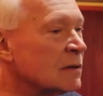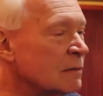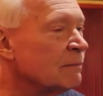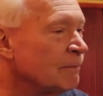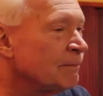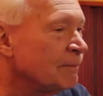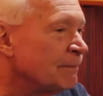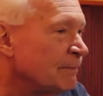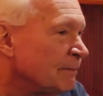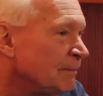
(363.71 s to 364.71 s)
Yeah, stick so to the
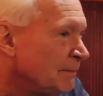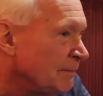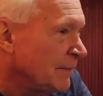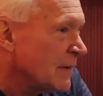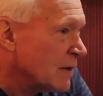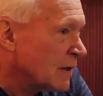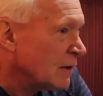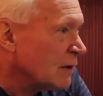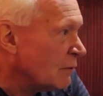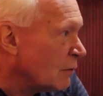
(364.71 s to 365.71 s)
formula. You,
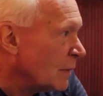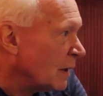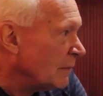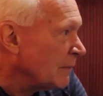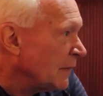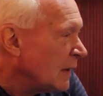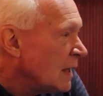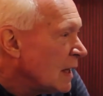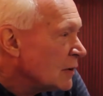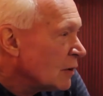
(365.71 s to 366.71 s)
stick to the formula.
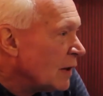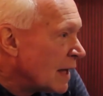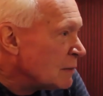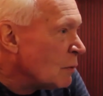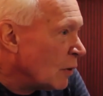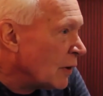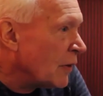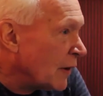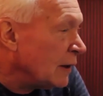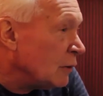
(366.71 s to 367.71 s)
So that's more of the
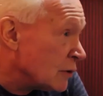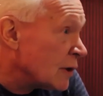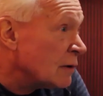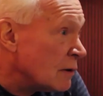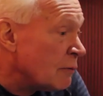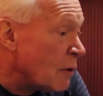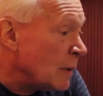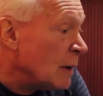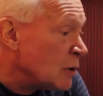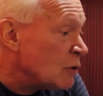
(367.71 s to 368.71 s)
thing. You stick to the
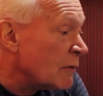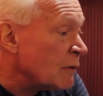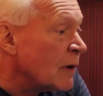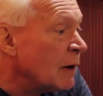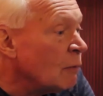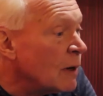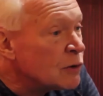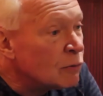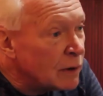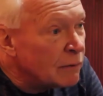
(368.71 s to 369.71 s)
formula, but you have to find
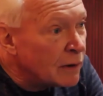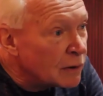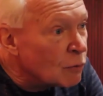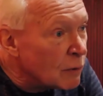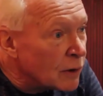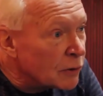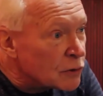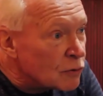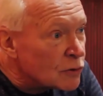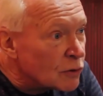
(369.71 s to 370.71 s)
ways to reinvent the wheel
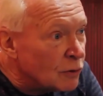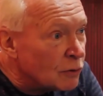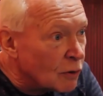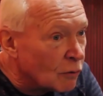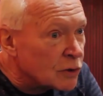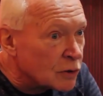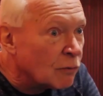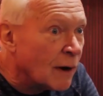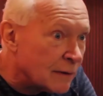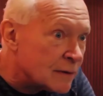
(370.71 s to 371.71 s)
too, so you don't just
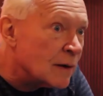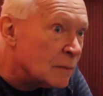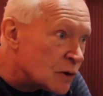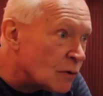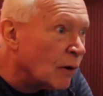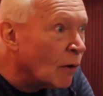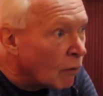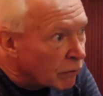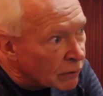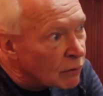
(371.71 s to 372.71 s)
write the same story
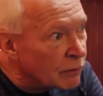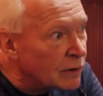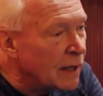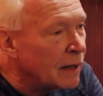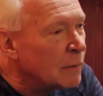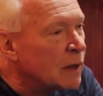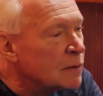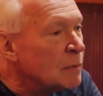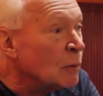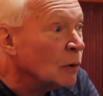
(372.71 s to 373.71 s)
over and over again again
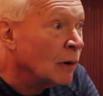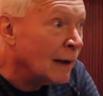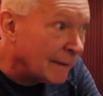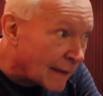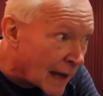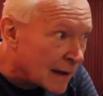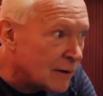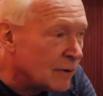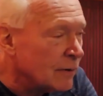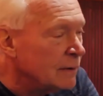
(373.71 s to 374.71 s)
because people don't like that
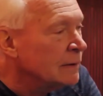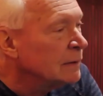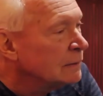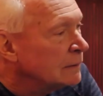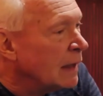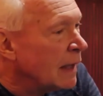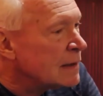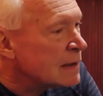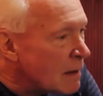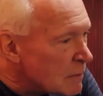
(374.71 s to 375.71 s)
either. They like
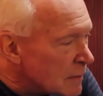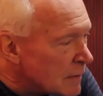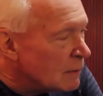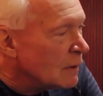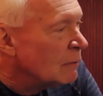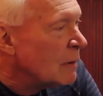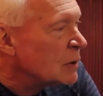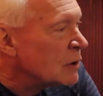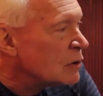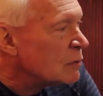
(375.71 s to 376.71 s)
some
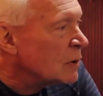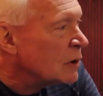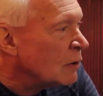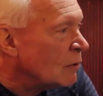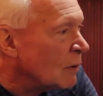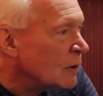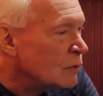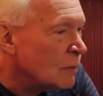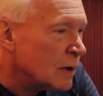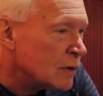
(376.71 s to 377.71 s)
repetition, but they don't want
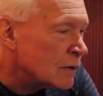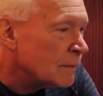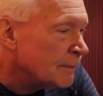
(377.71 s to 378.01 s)
too much.